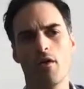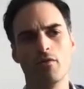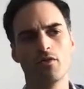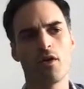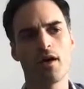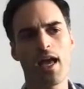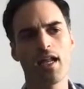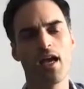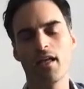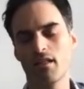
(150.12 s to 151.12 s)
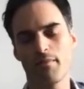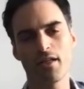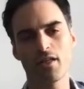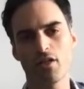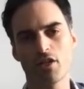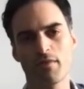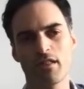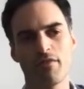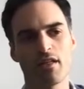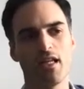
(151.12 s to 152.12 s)
So again, it depends on your
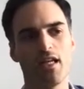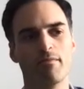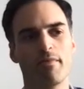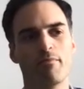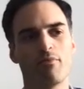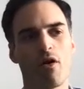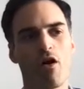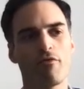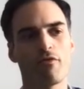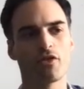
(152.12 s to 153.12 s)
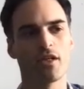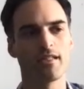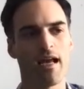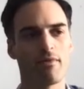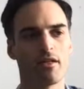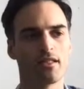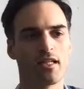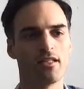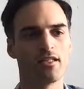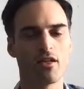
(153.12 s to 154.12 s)
specific needs, but Pro, for example, is
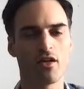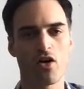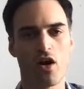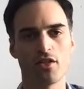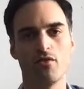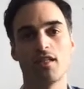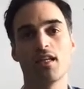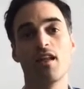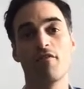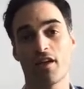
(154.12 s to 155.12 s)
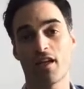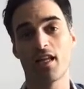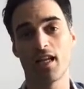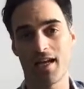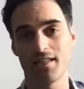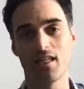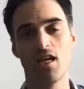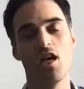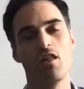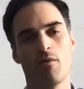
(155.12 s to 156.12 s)
still going to cost you significantly less
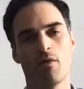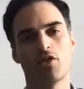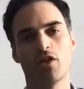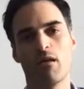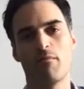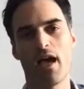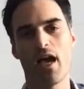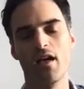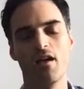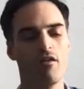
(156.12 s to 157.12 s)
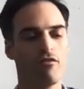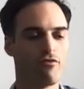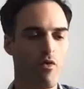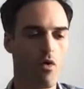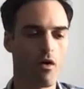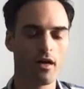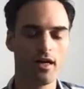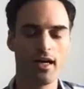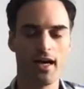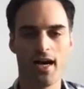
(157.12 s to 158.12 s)
than what you're going to pay for,
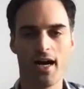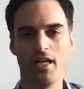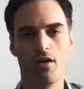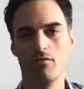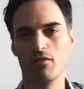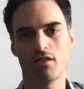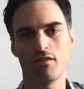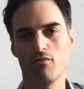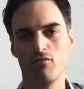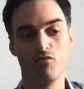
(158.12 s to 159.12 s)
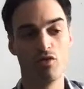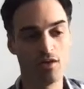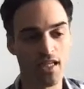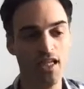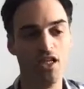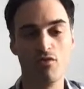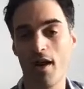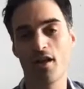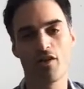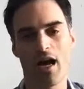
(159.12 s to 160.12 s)
just routine,
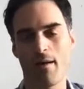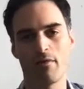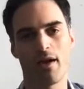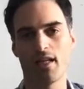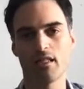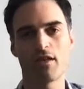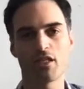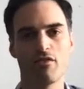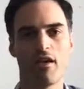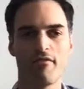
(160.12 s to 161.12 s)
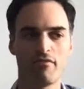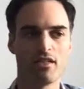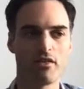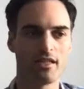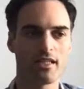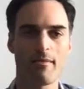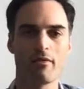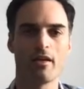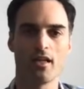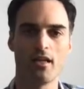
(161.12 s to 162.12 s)
regular copywriting, especially if you have serious
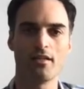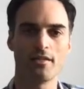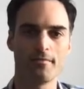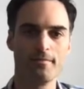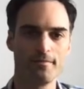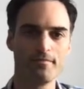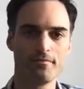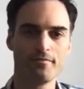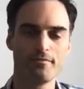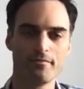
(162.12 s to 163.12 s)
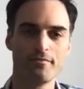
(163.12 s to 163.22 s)
copywriting needs. Yeah.